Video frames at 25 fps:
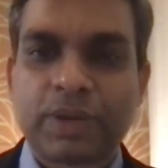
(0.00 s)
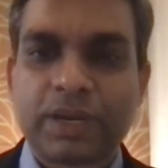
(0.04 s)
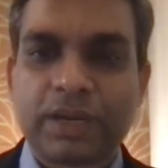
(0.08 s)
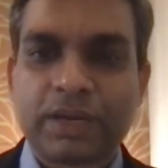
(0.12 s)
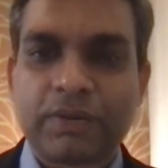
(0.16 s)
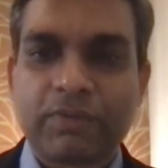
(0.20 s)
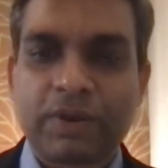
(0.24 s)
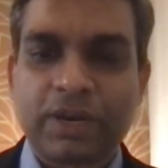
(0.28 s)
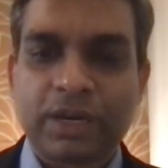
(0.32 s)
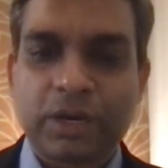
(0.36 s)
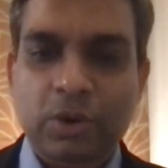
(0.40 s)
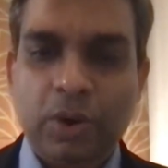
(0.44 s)

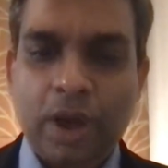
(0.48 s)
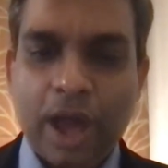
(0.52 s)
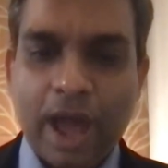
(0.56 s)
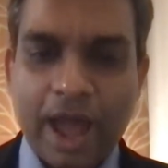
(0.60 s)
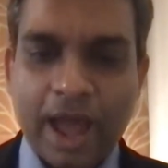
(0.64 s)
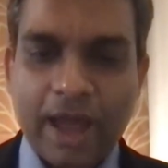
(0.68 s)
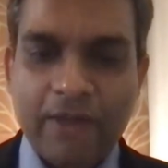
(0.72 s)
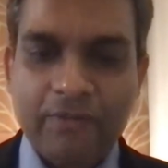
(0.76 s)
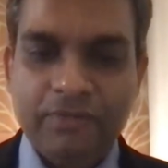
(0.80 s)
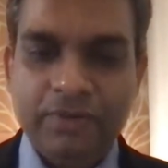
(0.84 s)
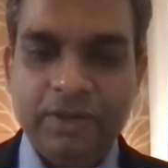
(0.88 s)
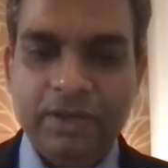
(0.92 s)
when you
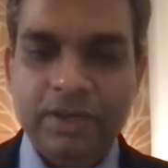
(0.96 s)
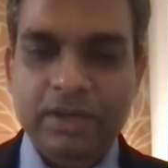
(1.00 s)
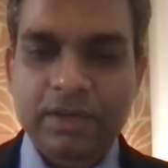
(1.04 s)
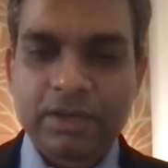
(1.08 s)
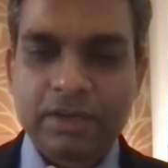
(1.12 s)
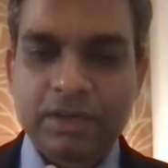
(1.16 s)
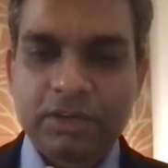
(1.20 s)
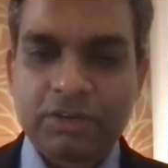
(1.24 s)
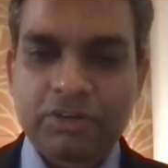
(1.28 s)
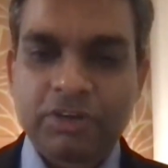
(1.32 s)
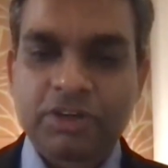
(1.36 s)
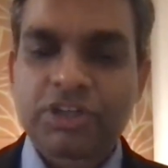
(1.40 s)
have
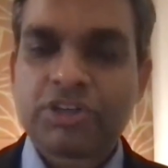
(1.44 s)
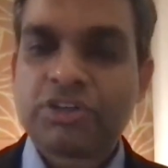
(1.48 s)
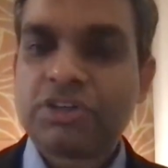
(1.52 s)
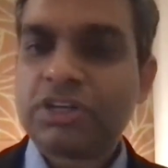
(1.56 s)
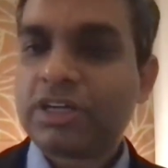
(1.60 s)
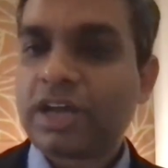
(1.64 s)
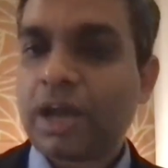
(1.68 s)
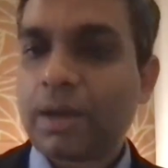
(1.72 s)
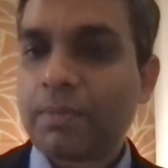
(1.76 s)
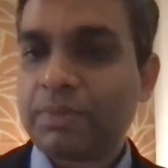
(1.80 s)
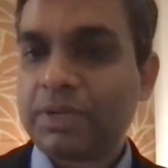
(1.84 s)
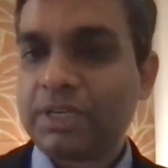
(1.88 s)

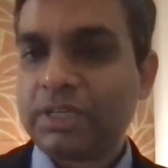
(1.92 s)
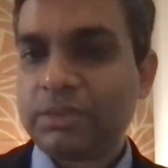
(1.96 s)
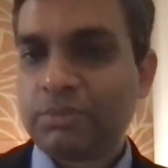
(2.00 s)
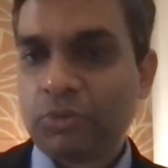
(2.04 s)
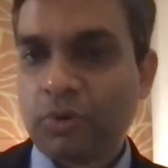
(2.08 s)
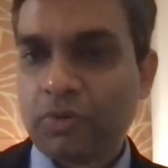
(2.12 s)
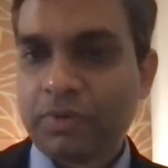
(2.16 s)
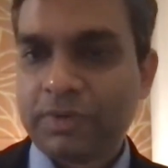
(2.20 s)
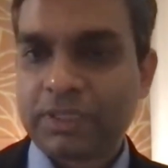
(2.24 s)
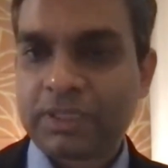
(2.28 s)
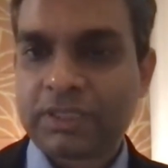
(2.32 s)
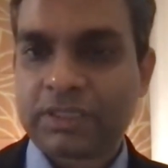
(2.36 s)
traditional companies
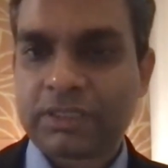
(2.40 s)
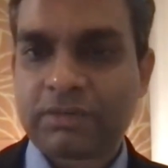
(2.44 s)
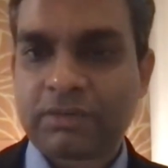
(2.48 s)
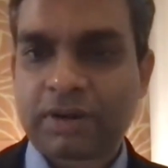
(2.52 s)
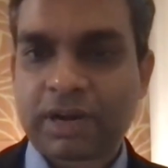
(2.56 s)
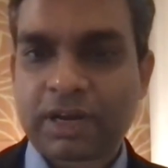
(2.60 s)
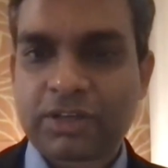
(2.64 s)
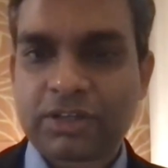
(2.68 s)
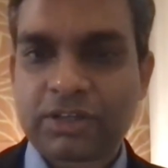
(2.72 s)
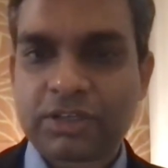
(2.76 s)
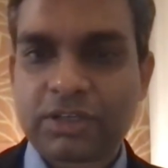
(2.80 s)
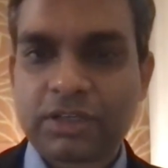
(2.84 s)
move in this
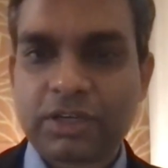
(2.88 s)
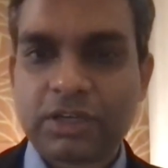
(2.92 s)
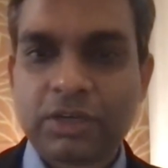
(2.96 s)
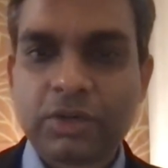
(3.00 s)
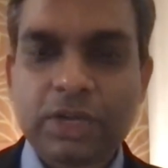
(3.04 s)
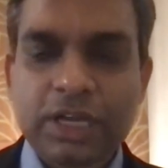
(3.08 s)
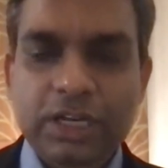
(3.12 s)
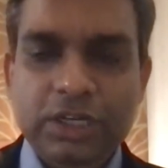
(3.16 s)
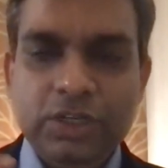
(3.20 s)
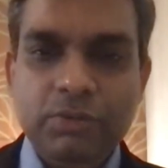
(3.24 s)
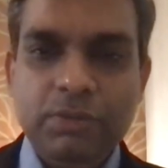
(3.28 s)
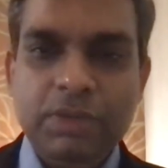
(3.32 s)
direction.
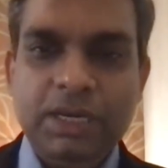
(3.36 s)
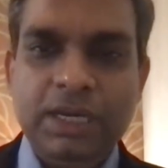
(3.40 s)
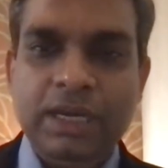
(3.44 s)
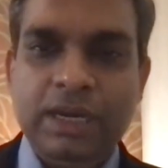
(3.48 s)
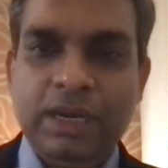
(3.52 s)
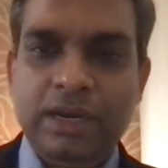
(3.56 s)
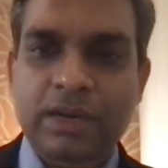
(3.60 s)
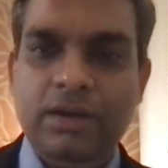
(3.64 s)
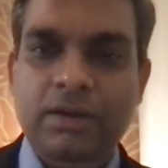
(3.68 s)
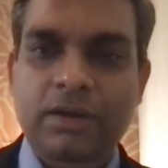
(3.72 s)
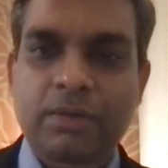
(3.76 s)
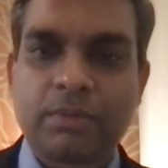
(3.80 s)
You need to be
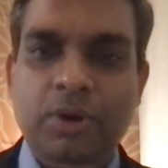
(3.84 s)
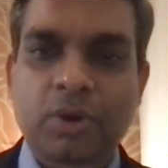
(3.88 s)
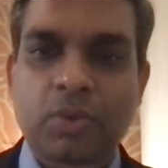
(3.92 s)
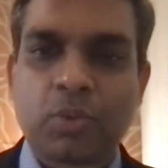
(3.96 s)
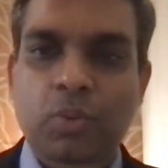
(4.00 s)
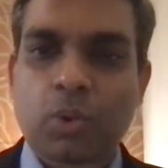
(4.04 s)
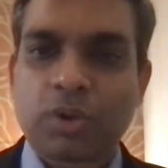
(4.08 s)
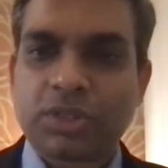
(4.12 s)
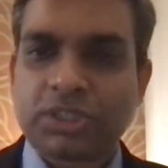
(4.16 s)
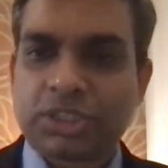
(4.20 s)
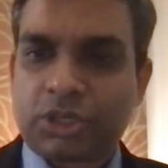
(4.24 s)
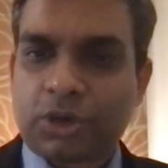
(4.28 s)
clear
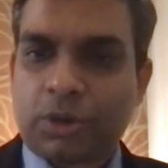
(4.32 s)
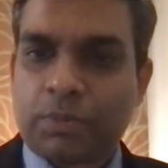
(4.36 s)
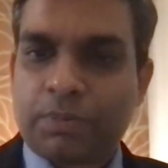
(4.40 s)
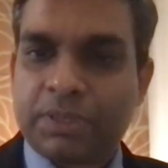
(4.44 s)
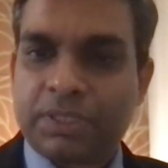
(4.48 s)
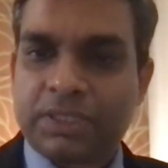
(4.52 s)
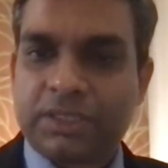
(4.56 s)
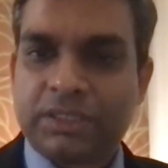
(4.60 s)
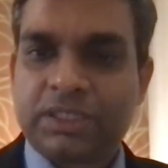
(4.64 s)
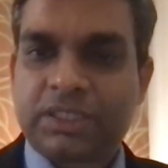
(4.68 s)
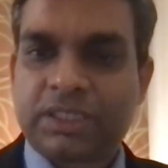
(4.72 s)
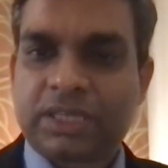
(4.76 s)
about what's your
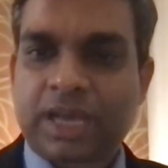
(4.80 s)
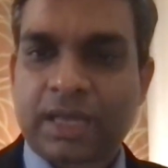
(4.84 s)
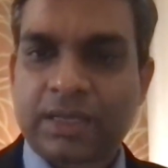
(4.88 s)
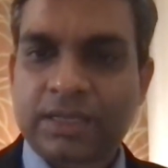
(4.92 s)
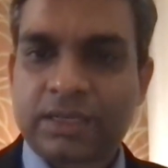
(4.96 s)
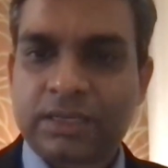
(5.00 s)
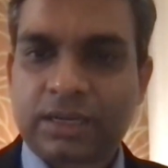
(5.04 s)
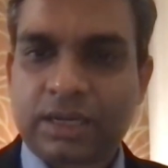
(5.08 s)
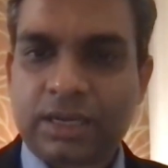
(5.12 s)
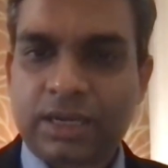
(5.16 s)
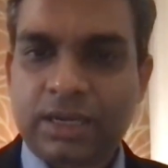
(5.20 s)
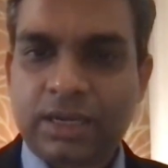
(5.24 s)
business
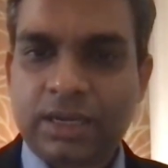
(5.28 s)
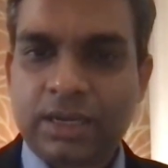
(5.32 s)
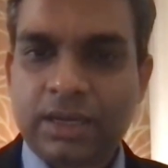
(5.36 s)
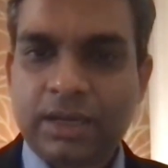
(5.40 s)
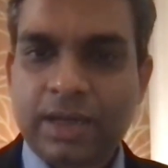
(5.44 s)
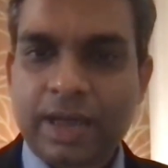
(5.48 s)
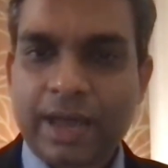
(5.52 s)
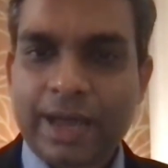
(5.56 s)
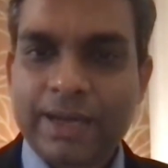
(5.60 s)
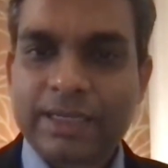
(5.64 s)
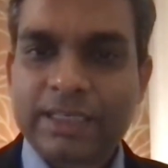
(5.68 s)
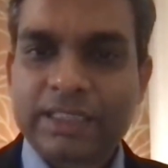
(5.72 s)
currently,
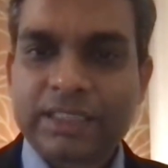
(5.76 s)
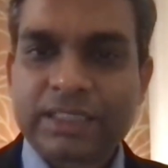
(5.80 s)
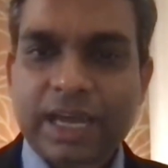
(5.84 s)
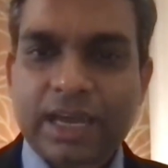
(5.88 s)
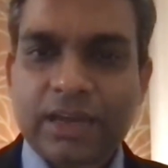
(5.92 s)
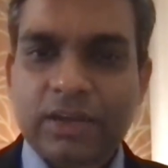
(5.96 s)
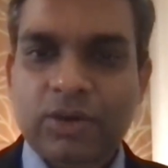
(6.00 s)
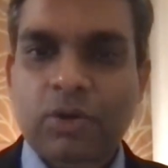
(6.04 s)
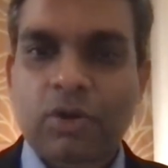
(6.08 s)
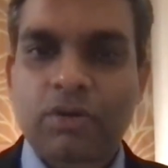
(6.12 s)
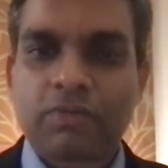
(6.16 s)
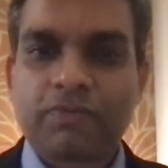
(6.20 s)
and is
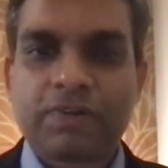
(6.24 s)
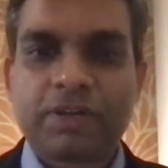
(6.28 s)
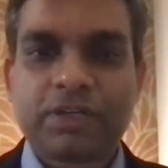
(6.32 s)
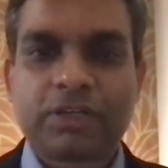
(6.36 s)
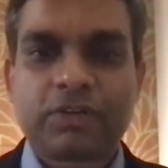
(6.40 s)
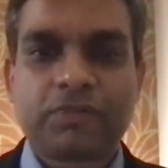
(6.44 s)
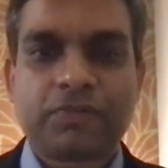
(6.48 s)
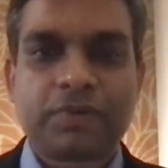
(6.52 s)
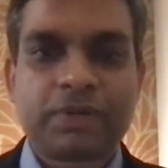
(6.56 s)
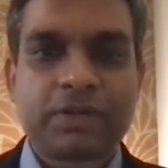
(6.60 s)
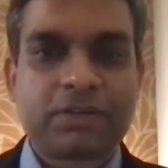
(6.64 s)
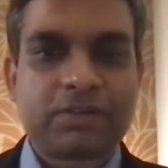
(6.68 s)
that a
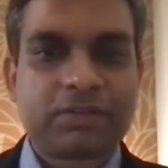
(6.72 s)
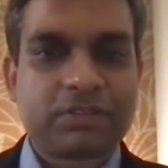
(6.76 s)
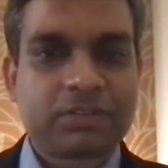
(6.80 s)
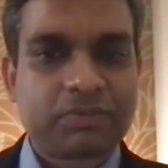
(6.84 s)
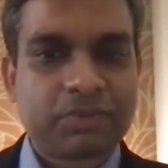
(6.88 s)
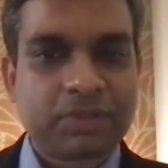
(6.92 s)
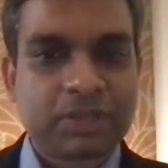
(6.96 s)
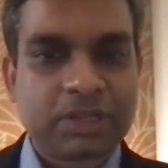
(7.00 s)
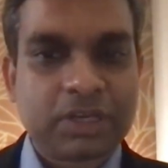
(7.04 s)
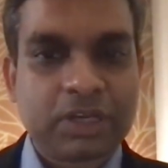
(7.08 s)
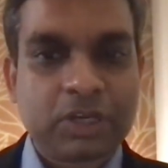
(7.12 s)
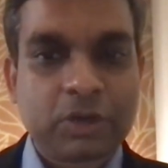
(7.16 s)
conflict of
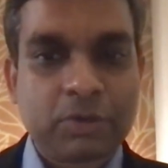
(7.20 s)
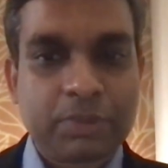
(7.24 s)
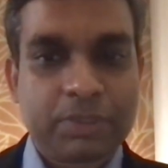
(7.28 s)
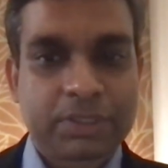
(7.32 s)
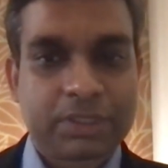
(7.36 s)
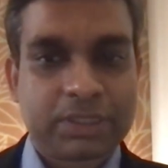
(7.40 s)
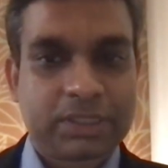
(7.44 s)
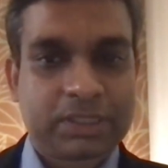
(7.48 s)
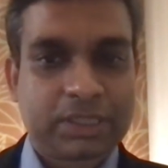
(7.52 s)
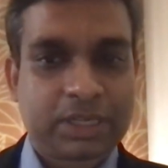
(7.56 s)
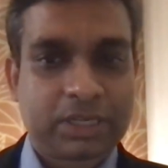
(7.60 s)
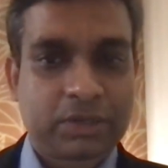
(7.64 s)
interest with the new
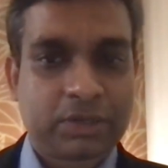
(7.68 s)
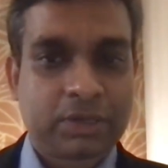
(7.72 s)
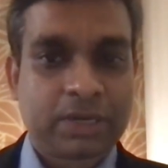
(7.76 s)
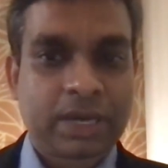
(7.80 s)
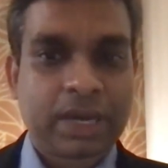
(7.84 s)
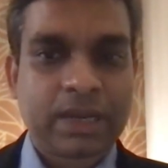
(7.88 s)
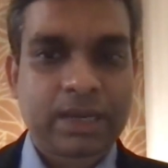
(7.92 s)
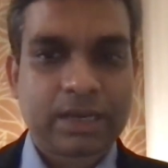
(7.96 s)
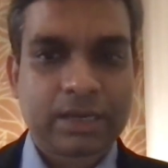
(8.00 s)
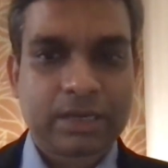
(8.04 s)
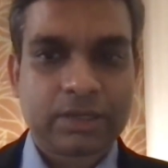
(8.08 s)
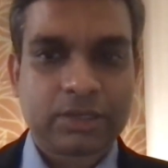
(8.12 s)
business that you're
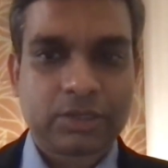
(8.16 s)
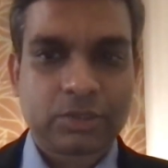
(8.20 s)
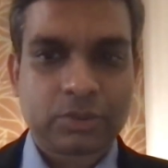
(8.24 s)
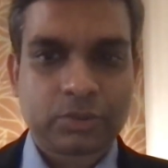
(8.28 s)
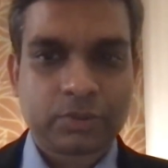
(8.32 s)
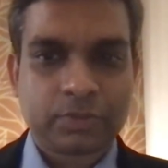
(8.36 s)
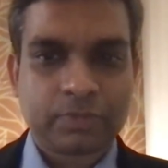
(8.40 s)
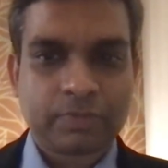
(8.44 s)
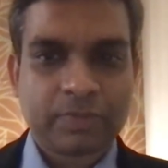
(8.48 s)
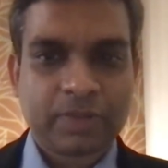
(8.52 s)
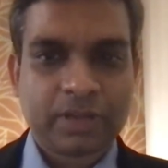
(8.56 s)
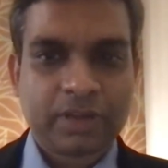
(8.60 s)
getting into?